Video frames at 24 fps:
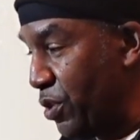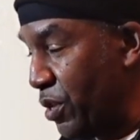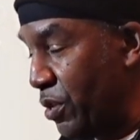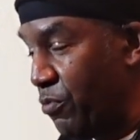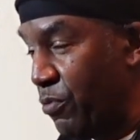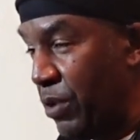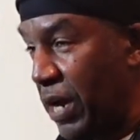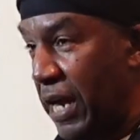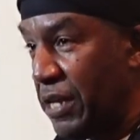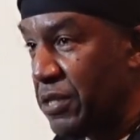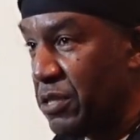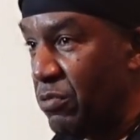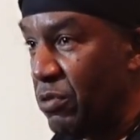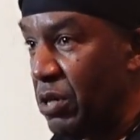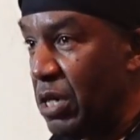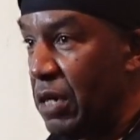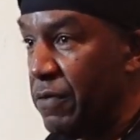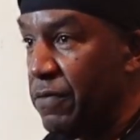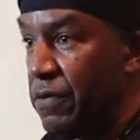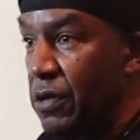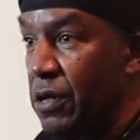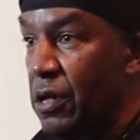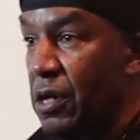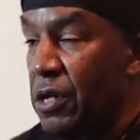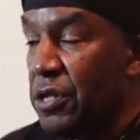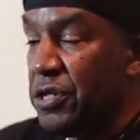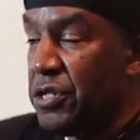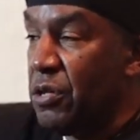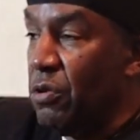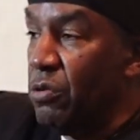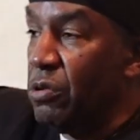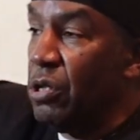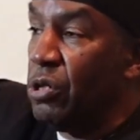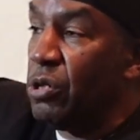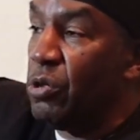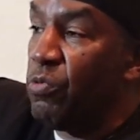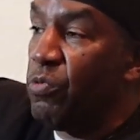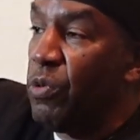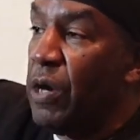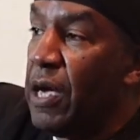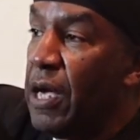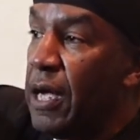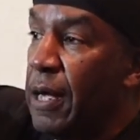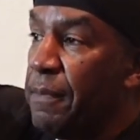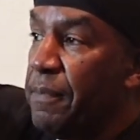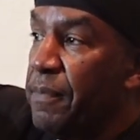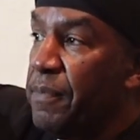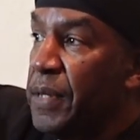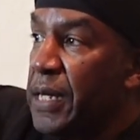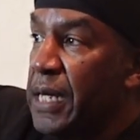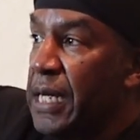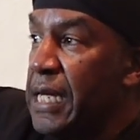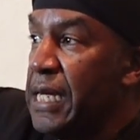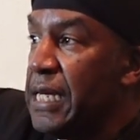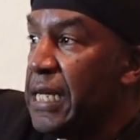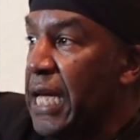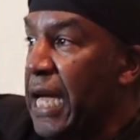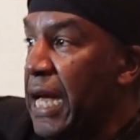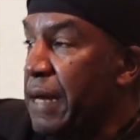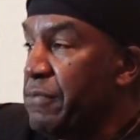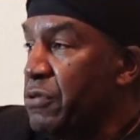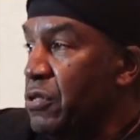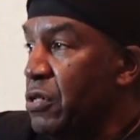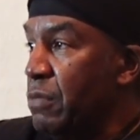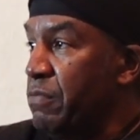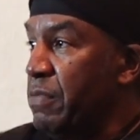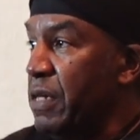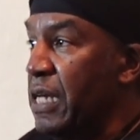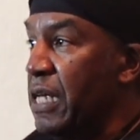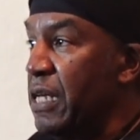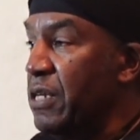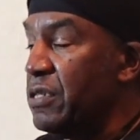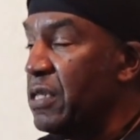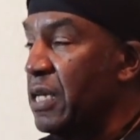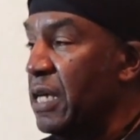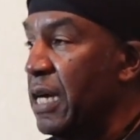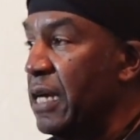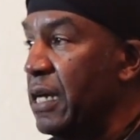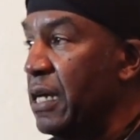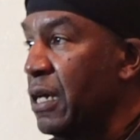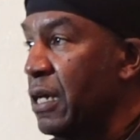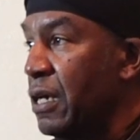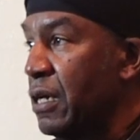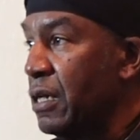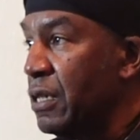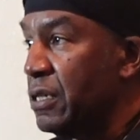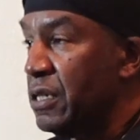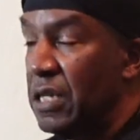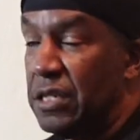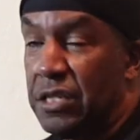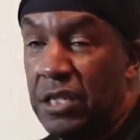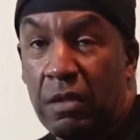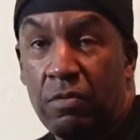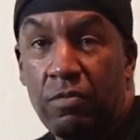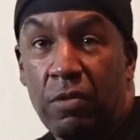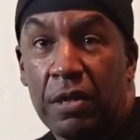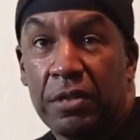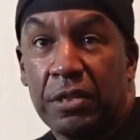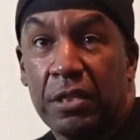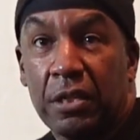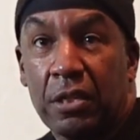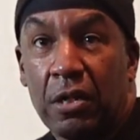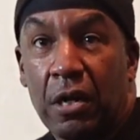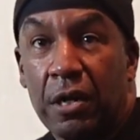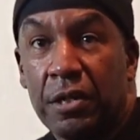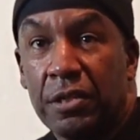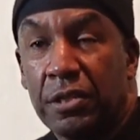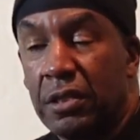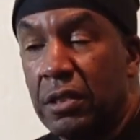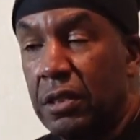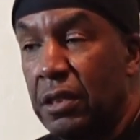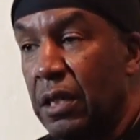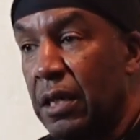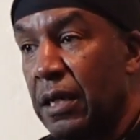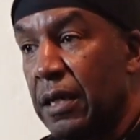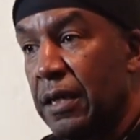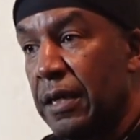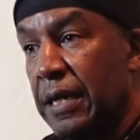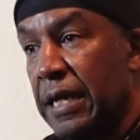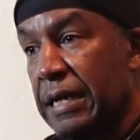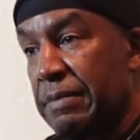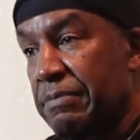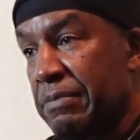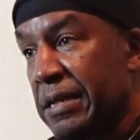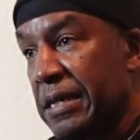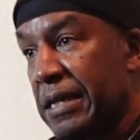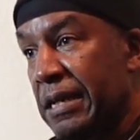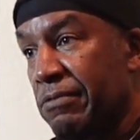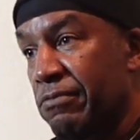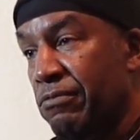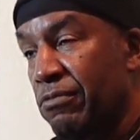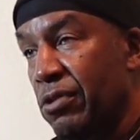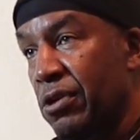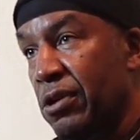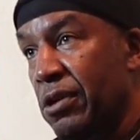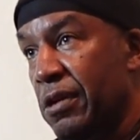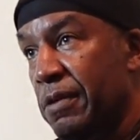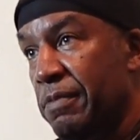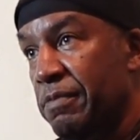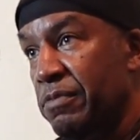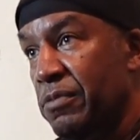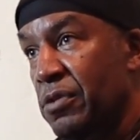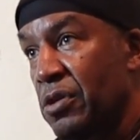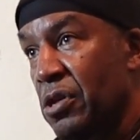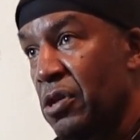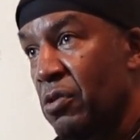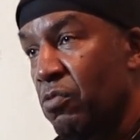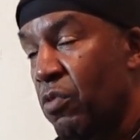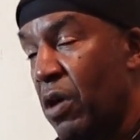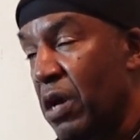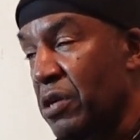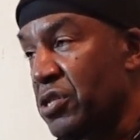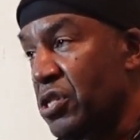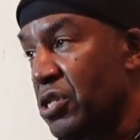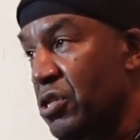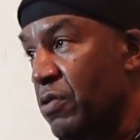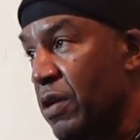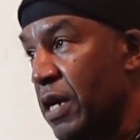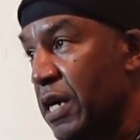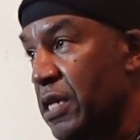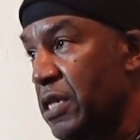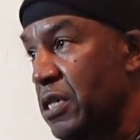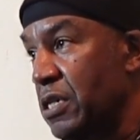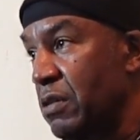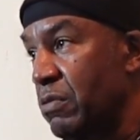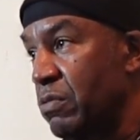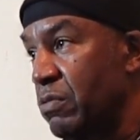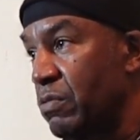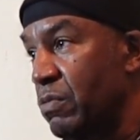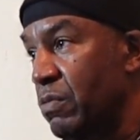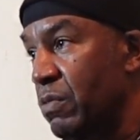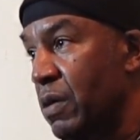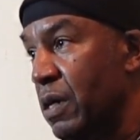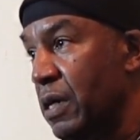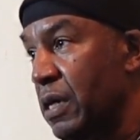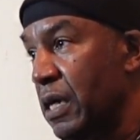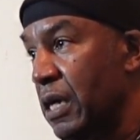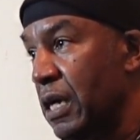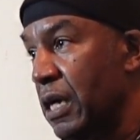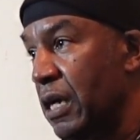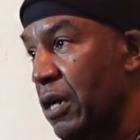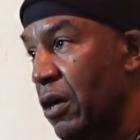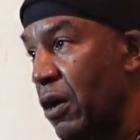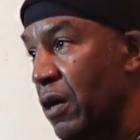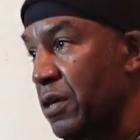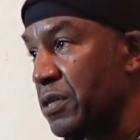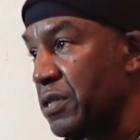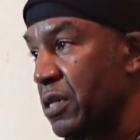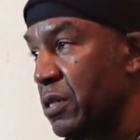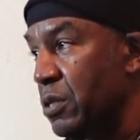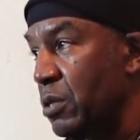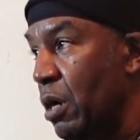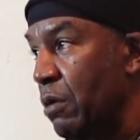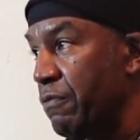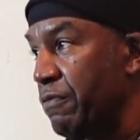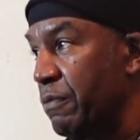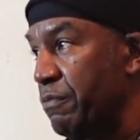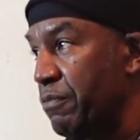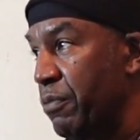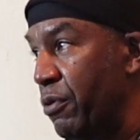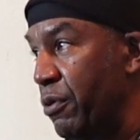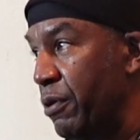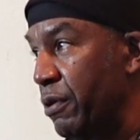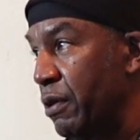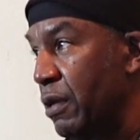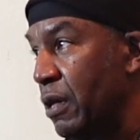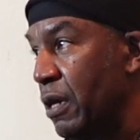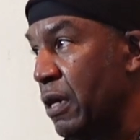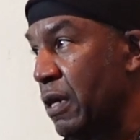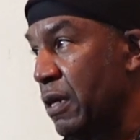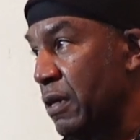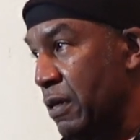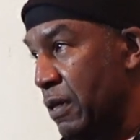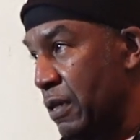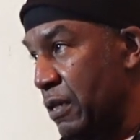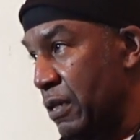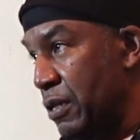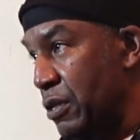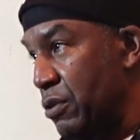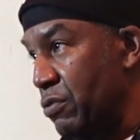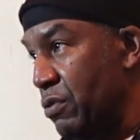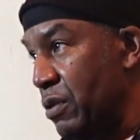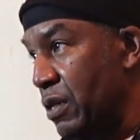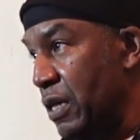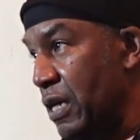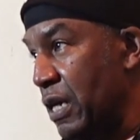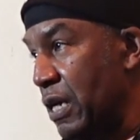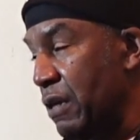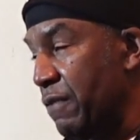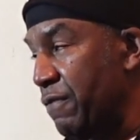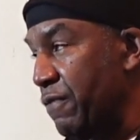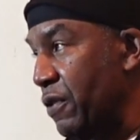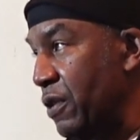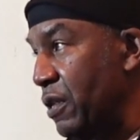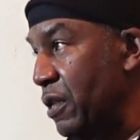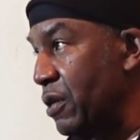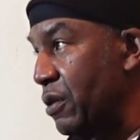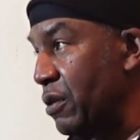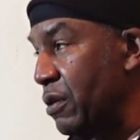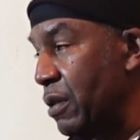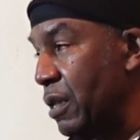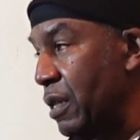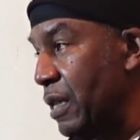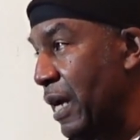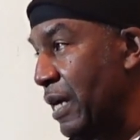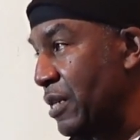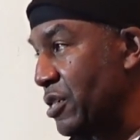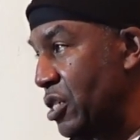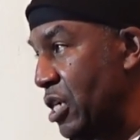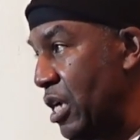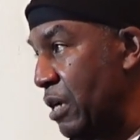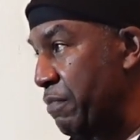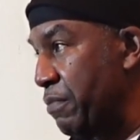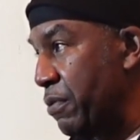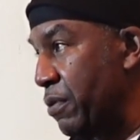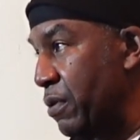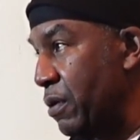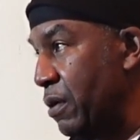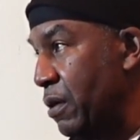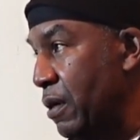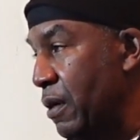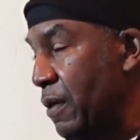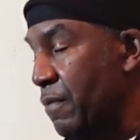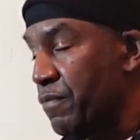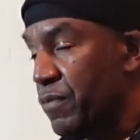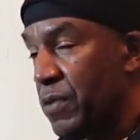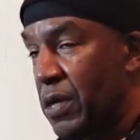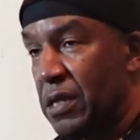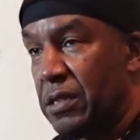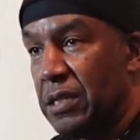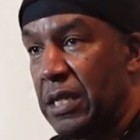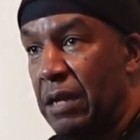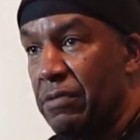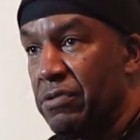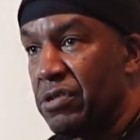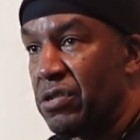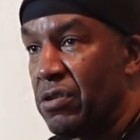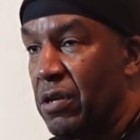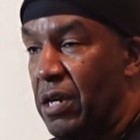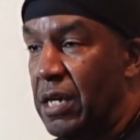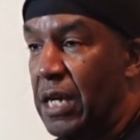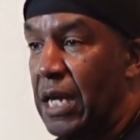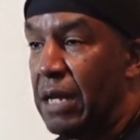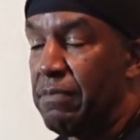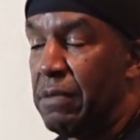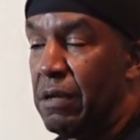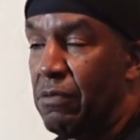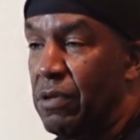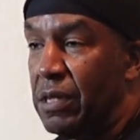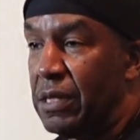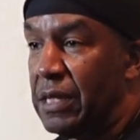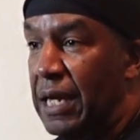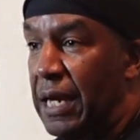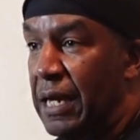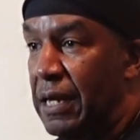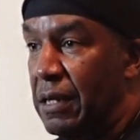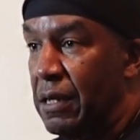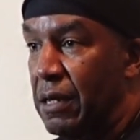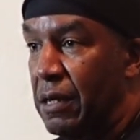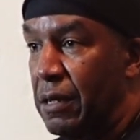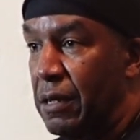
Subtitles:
rats, whatever. So Little Rob, he came to me. He's like, since he works in Carson, hey man, why don't you try to do one in Carson, Dolphin Park? You can get it for a lot cheaper, because they was trying to hit me with that